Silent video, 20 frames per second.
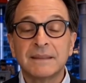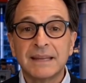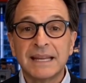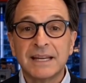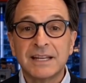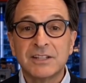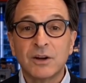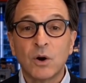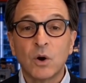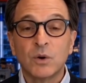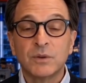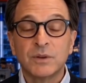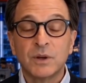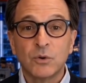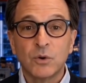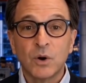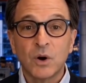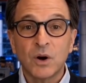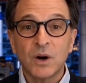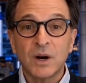It is called the
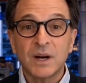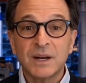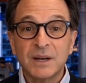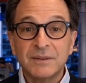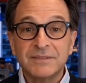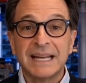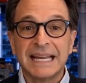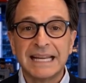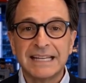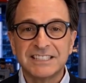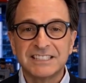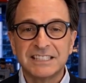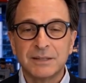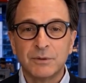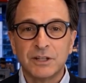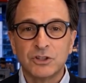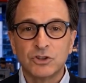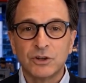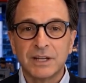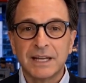law of
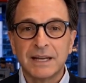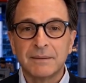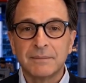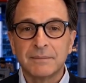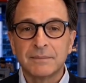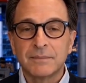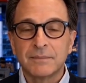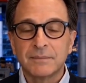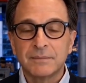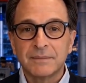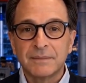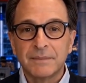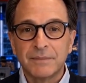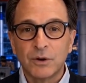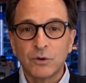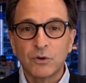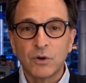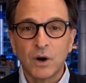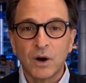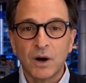asymmetry.
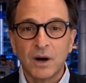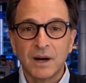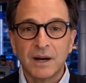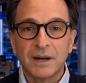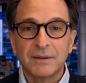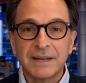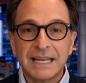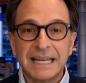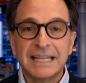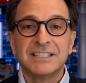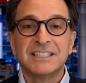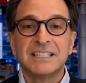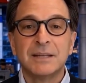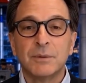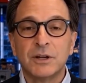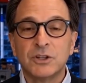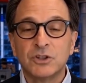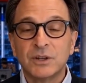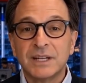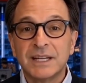The law of
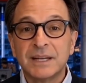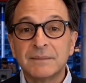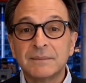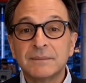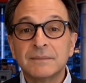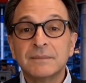asymmetry.